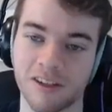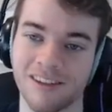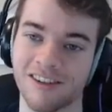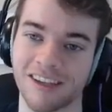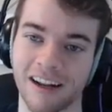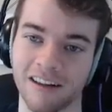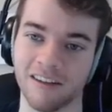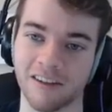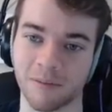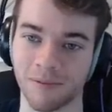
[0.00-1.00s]
It's just kind of a
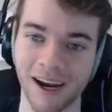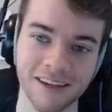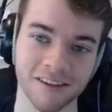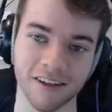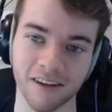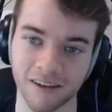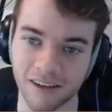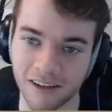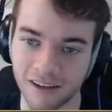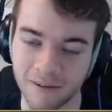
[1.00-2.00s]
little surprising.
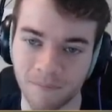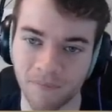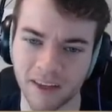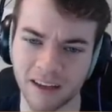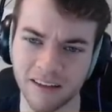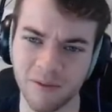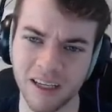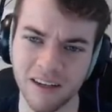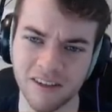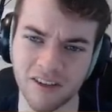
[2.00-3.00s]
Uh, did we
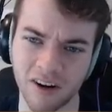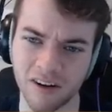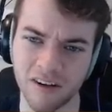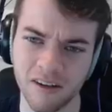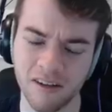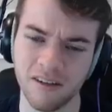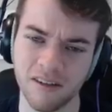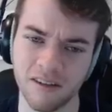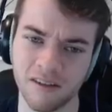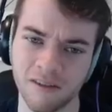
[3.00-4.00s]
get a starter?
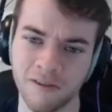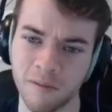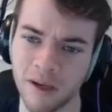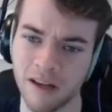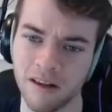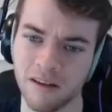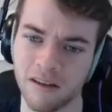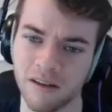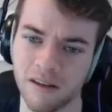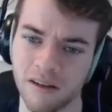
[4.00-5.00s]
female?
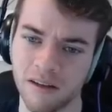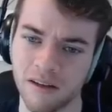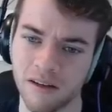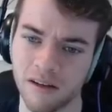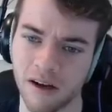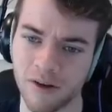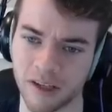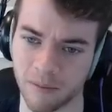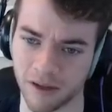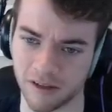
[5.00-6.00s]
I always
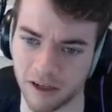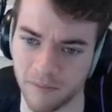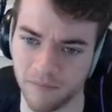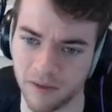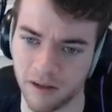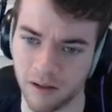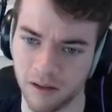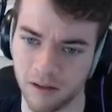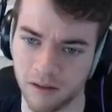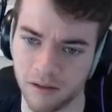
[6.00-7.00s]
get mixed up.
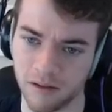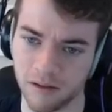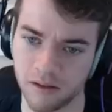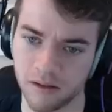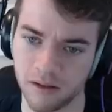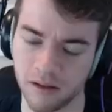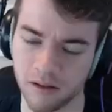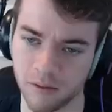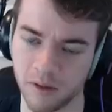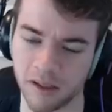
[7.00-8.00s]
I
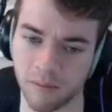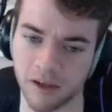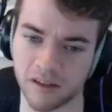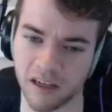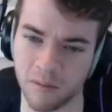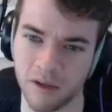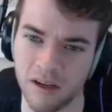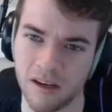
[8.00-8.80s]
always get mixed up.